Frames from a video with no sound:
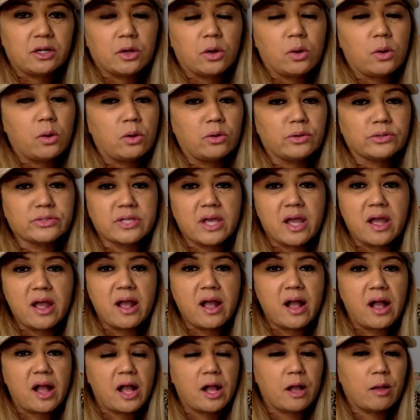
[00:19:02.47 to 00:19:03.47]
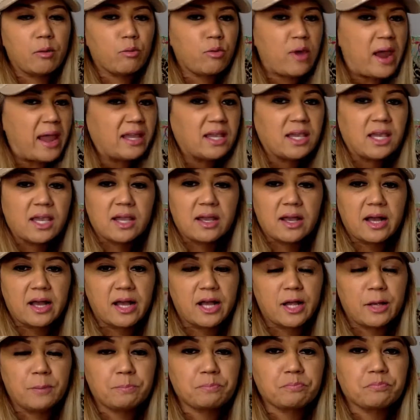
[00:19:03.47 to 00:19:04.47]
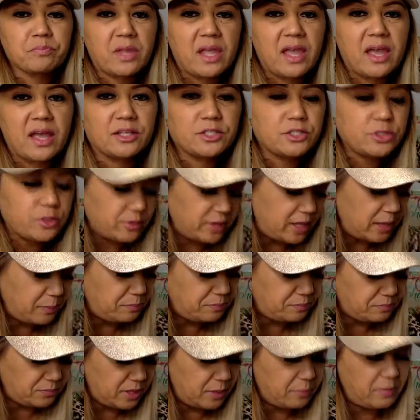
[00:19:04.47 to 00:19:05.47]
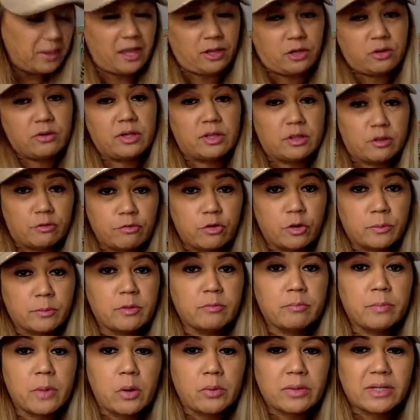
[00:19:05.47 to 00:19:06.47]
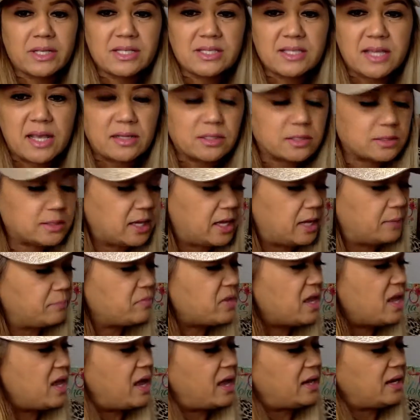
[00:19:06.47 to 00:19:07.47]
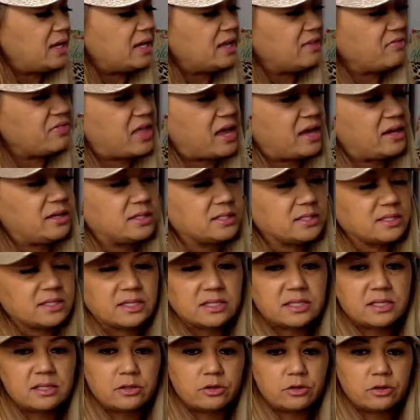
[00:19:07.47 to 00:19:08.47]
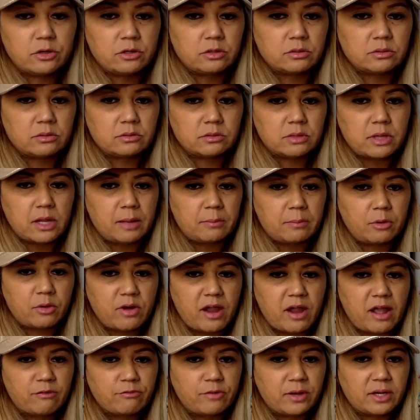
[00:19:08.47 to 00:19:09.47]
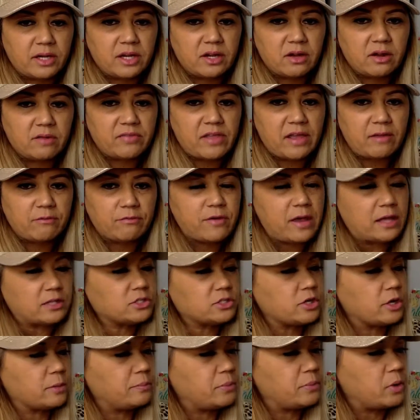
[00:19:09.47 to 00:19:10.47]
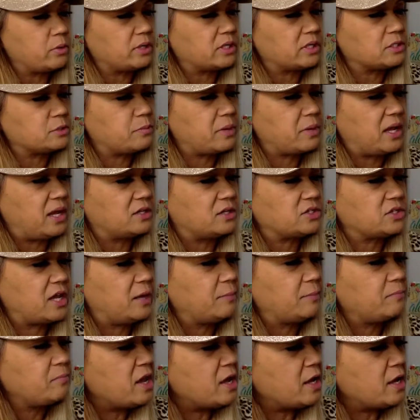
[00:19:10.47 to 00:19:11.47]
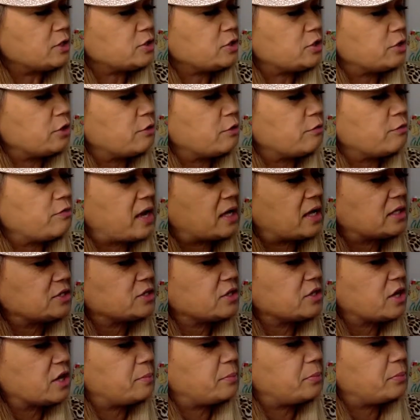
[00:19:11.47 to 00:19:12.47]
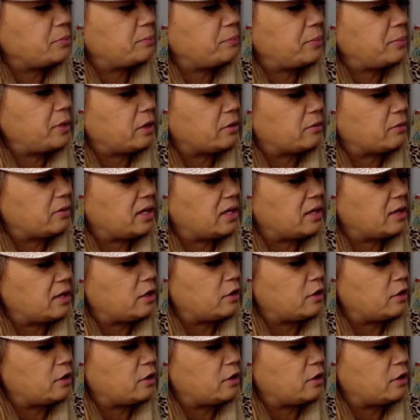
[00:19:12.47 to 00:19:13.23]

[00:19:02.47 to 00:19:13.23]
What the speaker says: goals, ranking up, and so they pay you in the form of bonuses. Okay, and again, that is this little graph right here on that Fast Start bonus page. Okay, so your Fast Start period